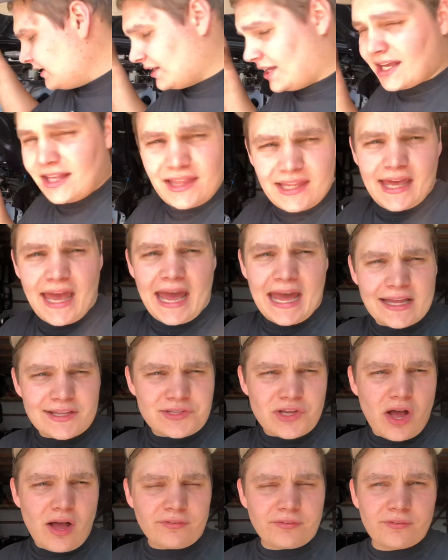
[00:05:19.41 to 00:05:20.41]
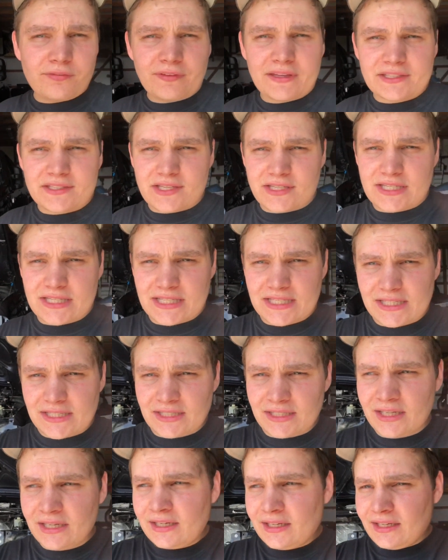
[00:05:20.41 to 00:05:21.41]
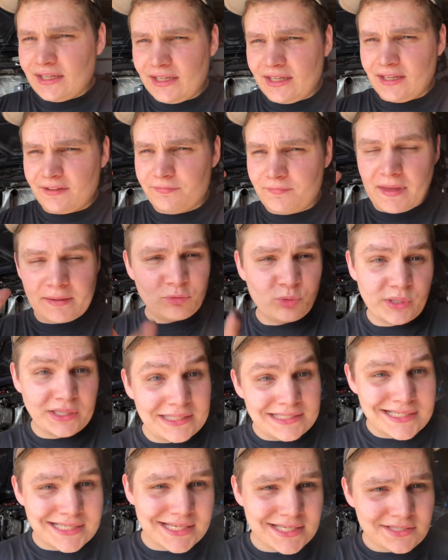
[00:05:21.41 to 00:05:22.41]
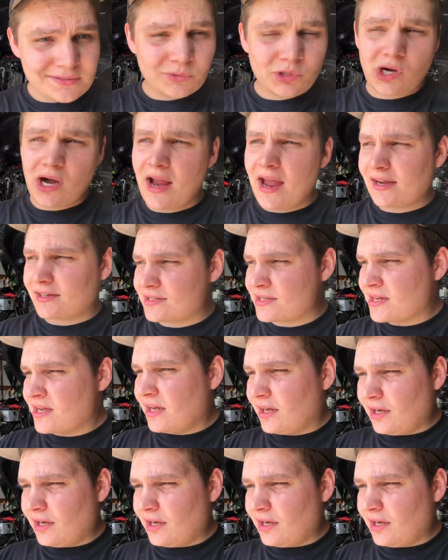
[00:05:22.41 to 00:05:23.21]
getting the heads off of it to see if maybe we can see some cracks.